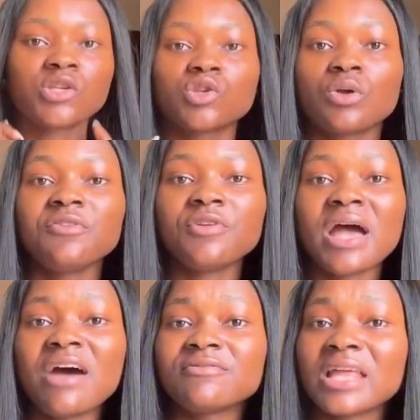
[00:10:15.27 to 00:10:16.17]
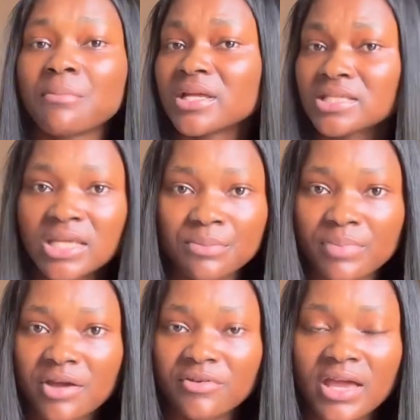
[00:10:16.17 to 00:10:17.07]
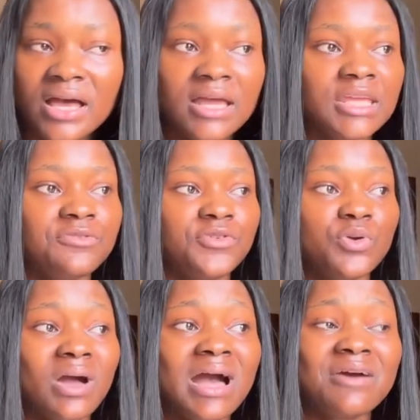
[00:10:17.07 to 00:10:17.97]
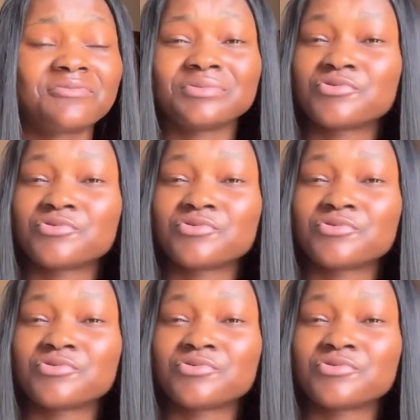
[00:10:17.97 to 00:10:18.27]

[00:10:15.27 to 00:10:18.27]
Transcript: so if you have damaged skin barrier if you have